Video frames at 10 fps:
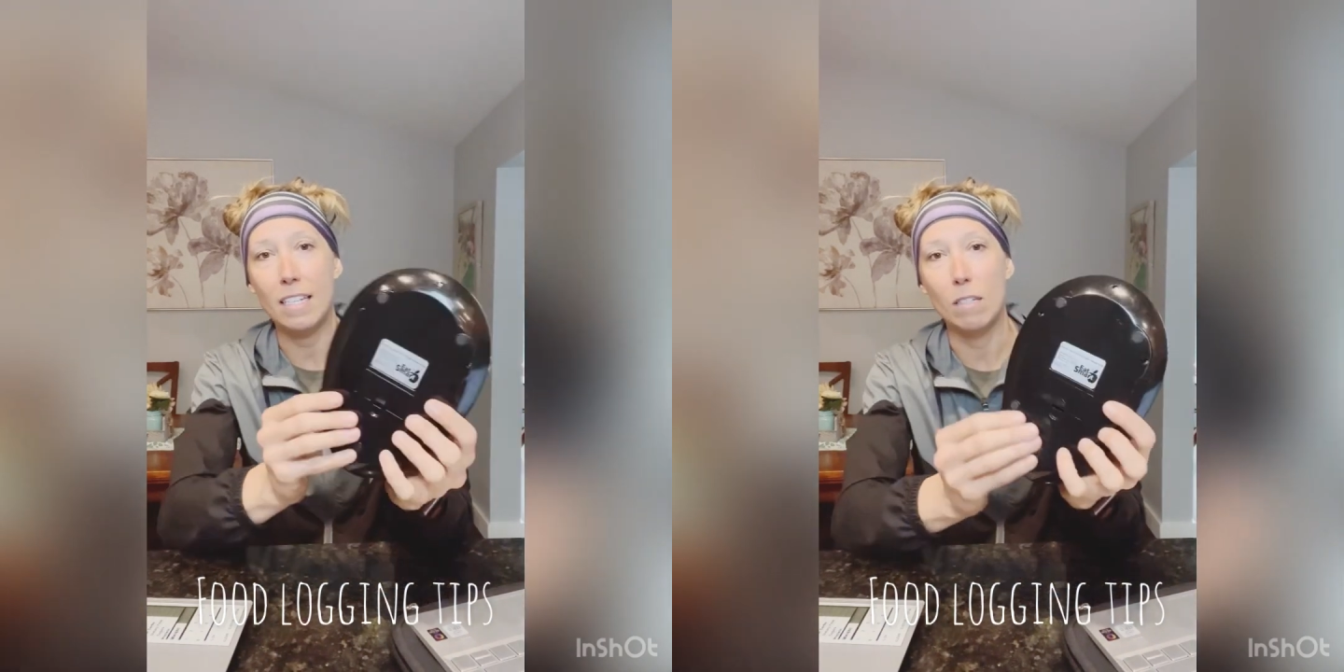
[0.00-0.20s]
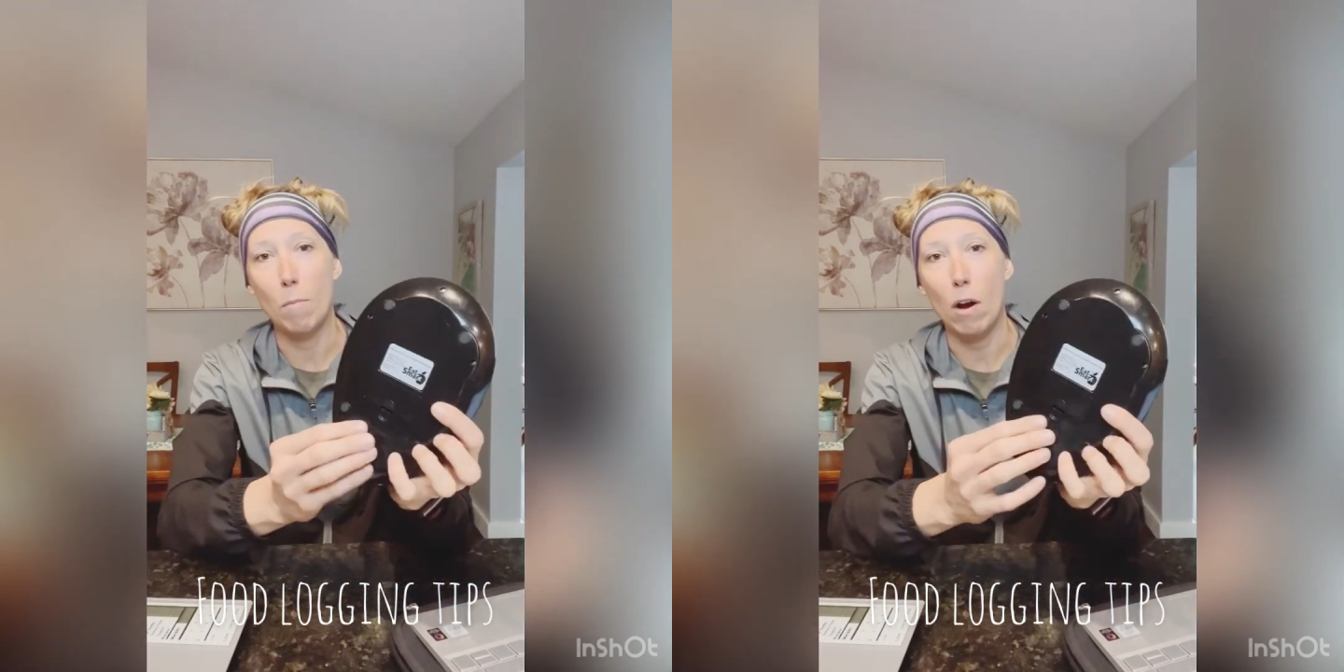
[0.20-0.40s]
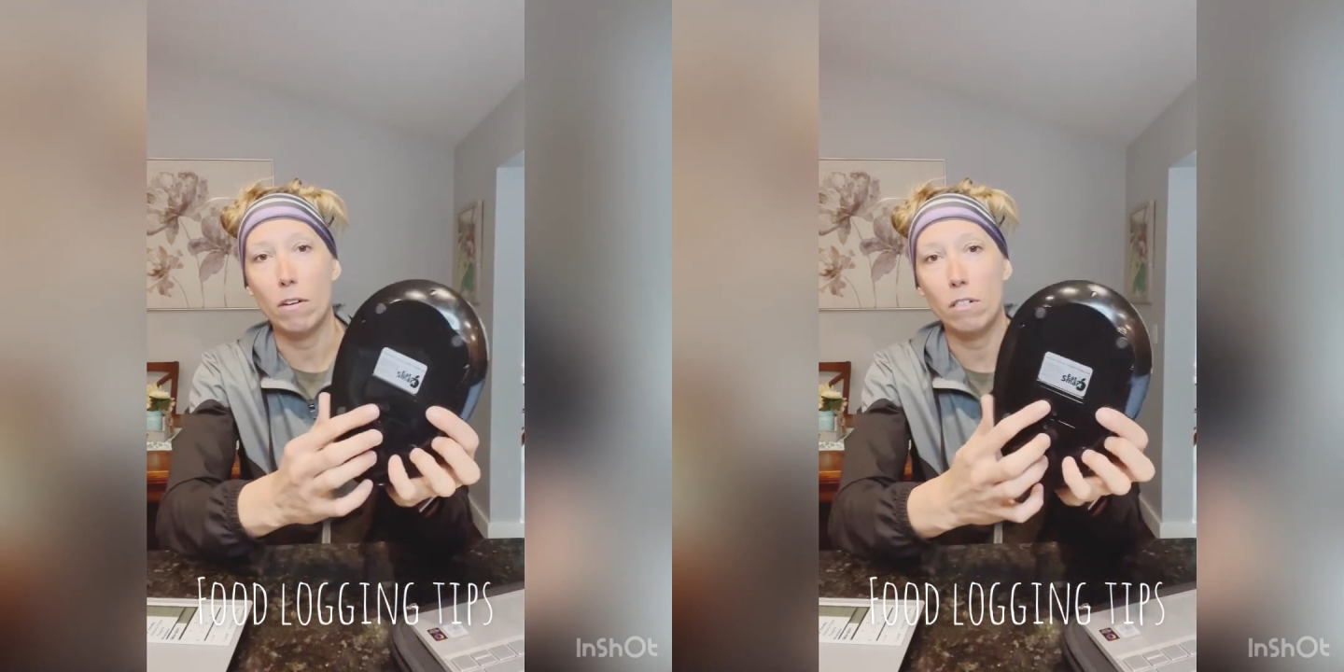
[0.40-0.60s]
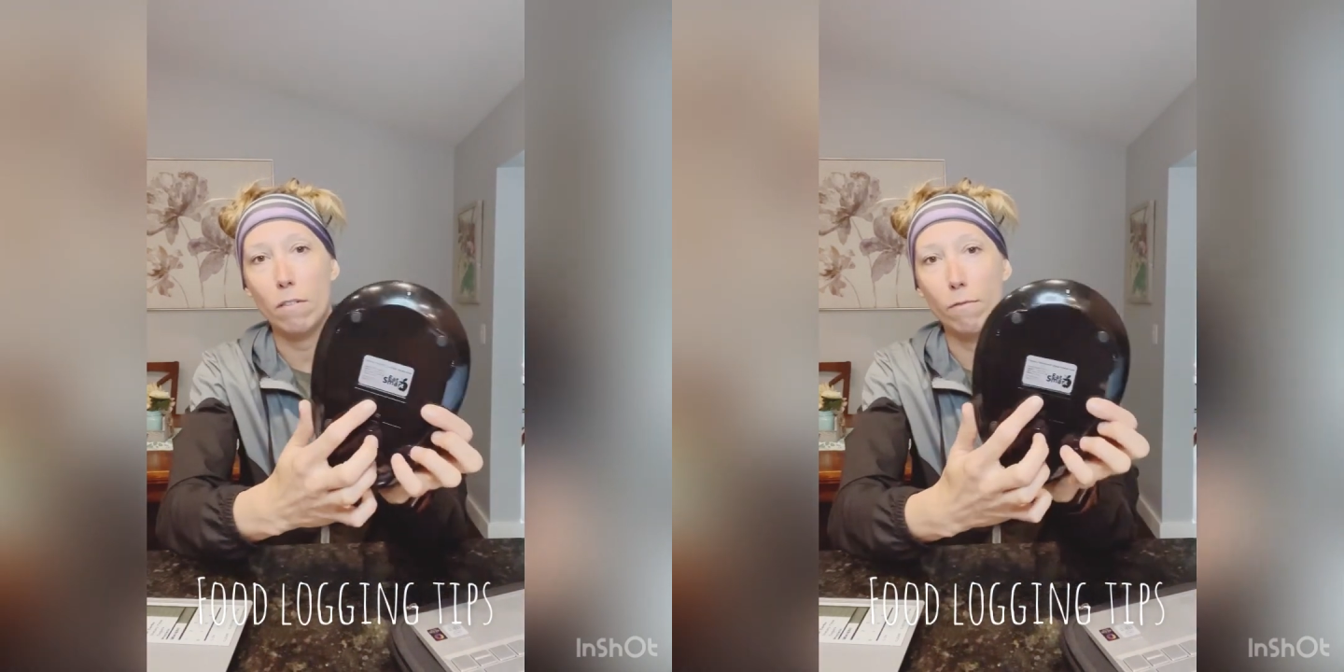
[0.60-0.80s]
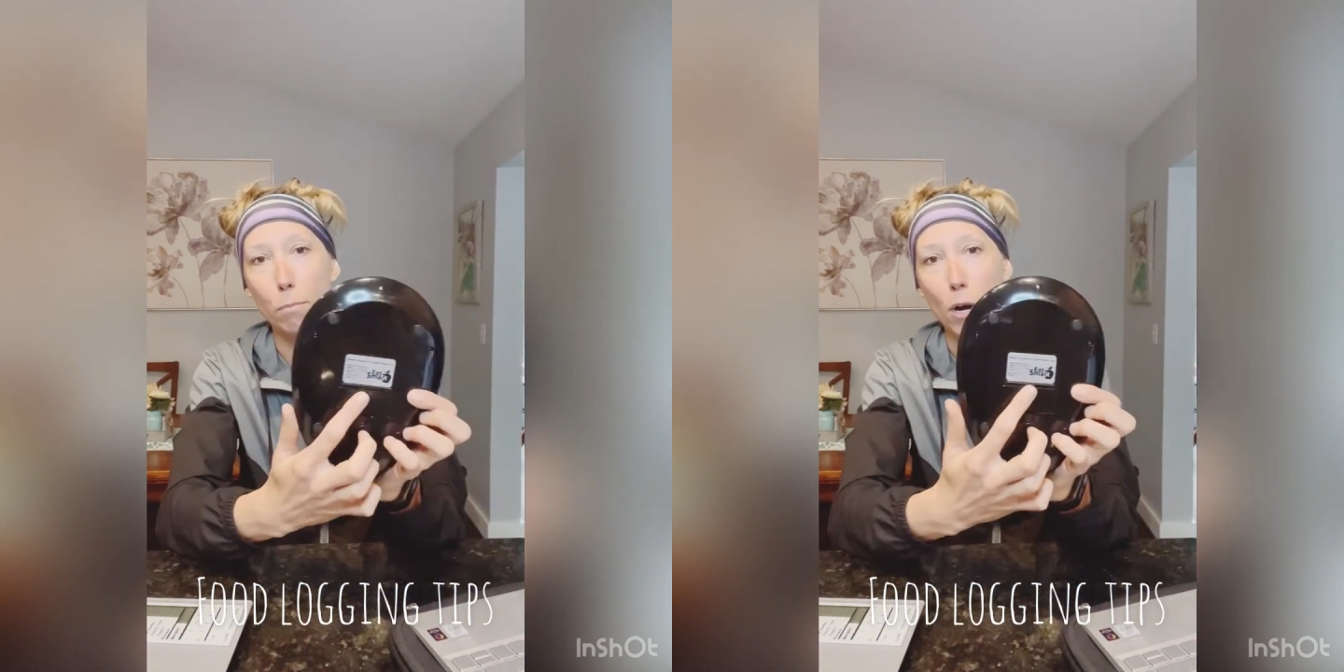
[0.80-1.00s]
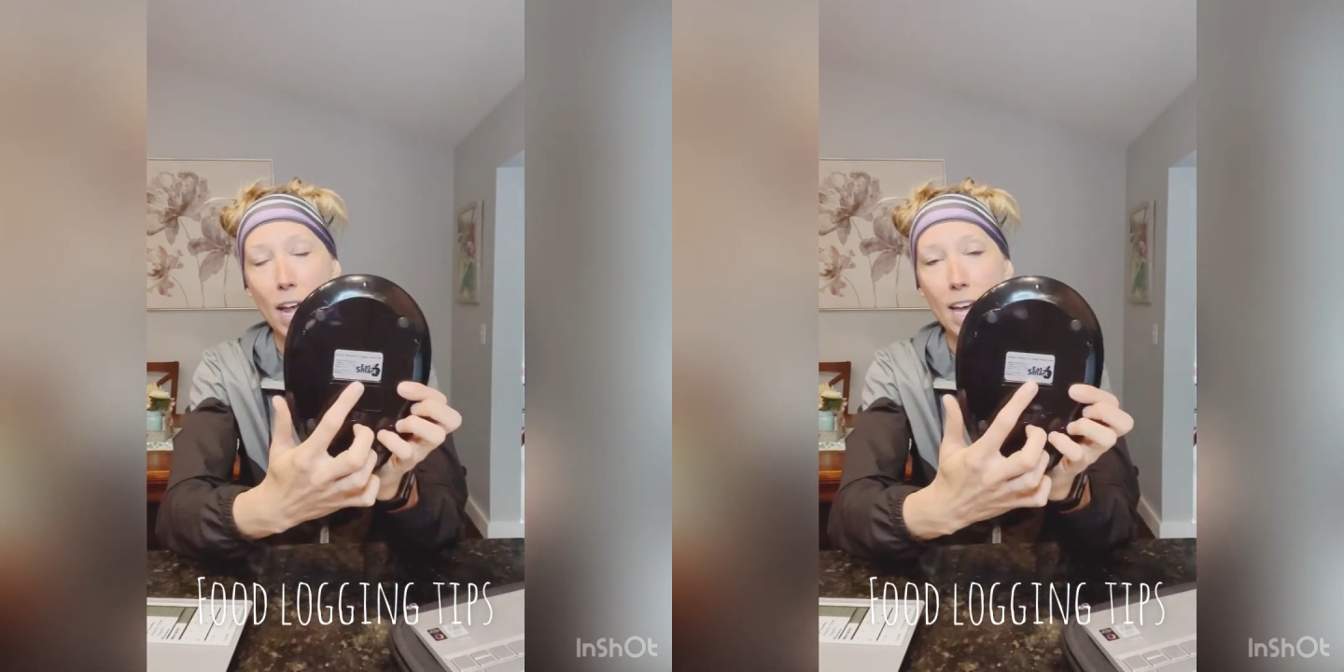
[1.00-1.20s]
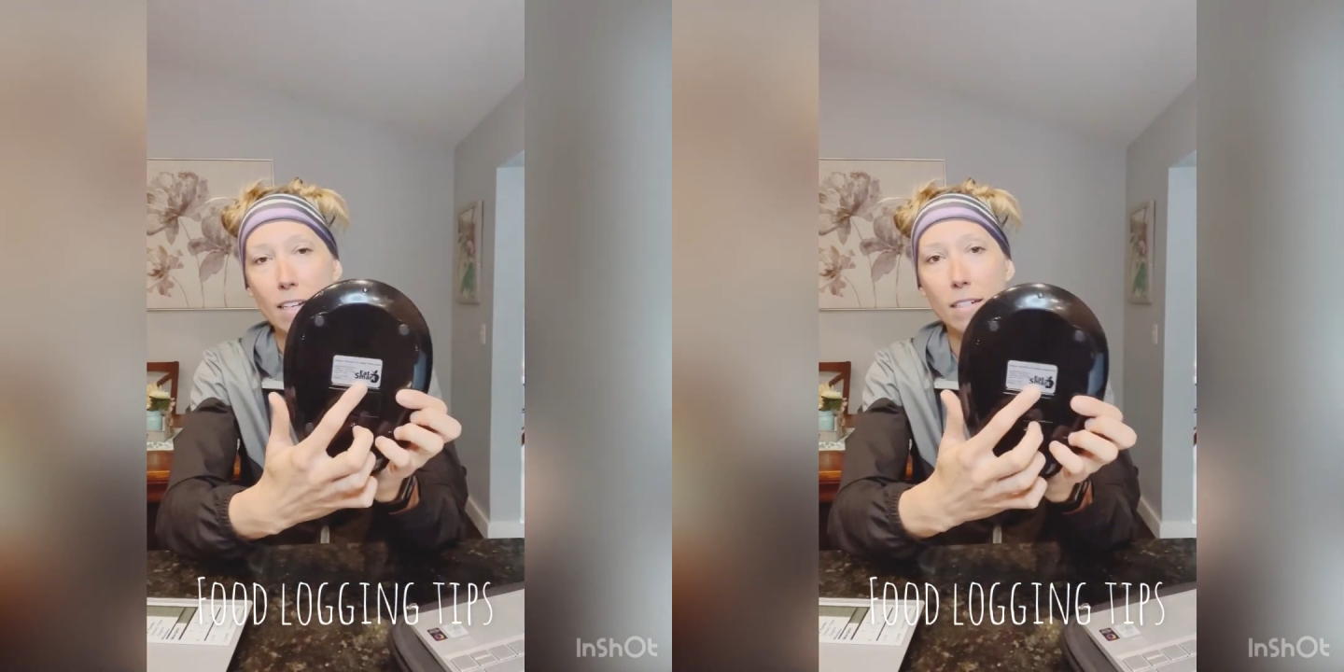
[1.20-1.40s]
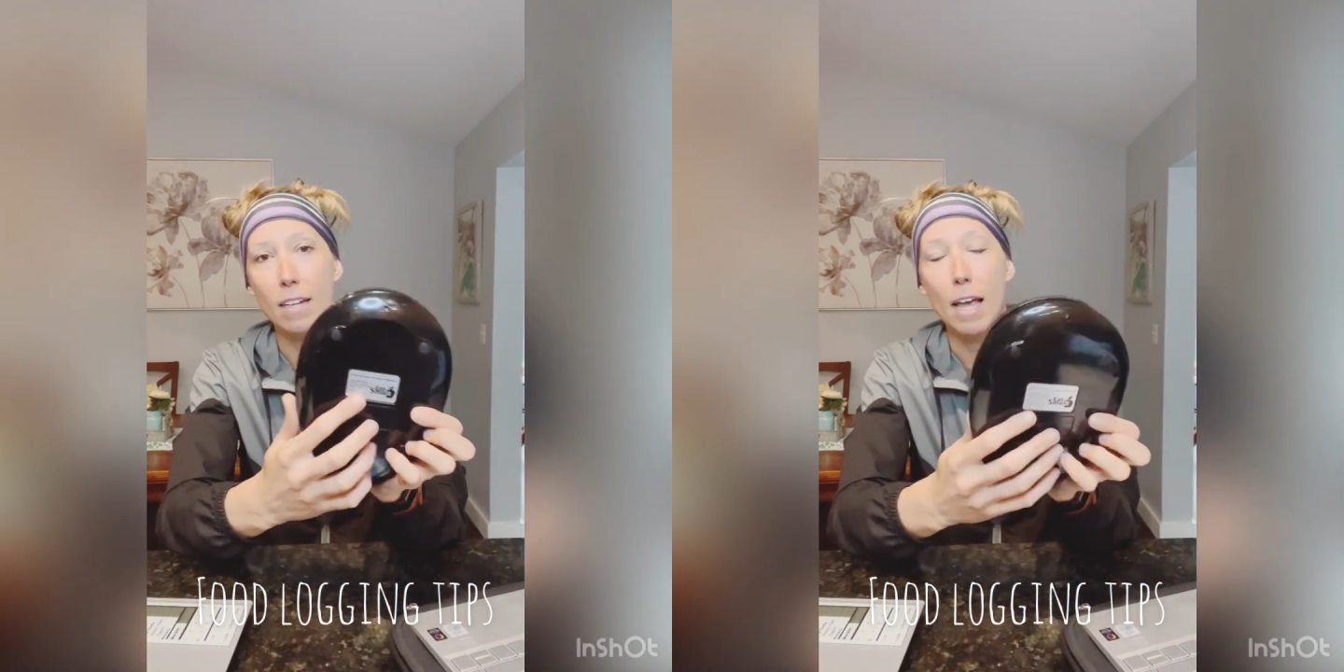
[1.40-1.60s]
Smart
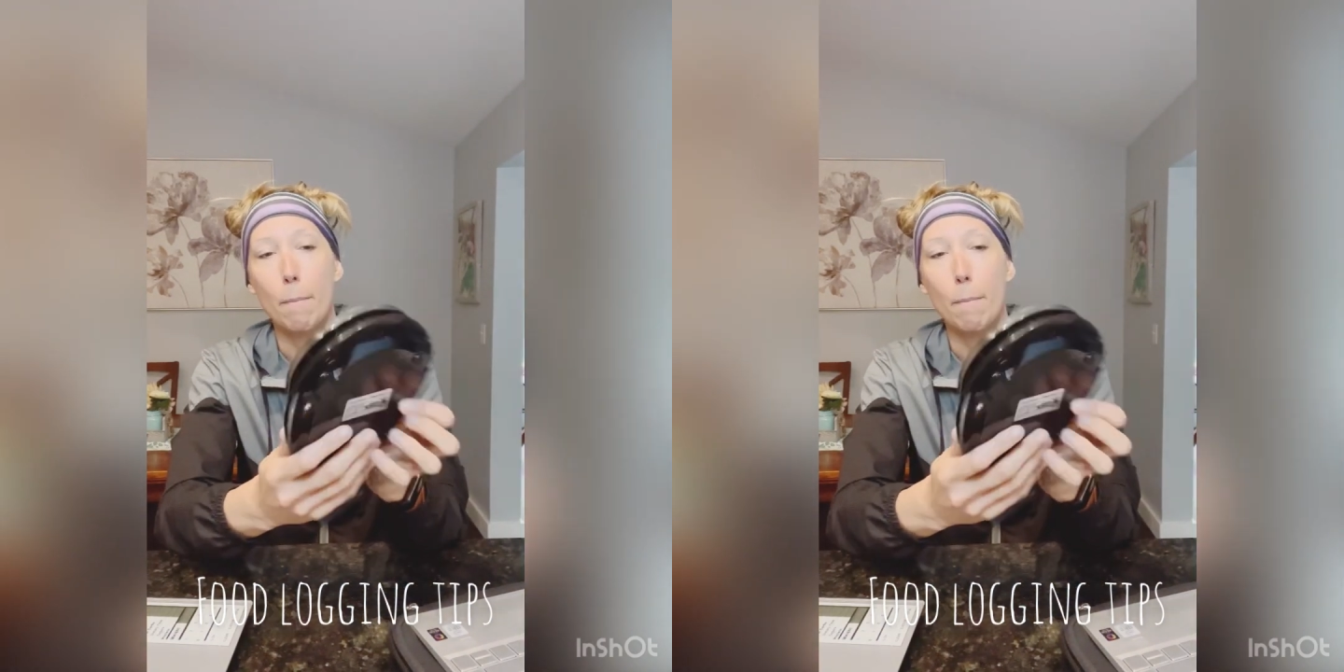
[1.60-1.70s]
brand,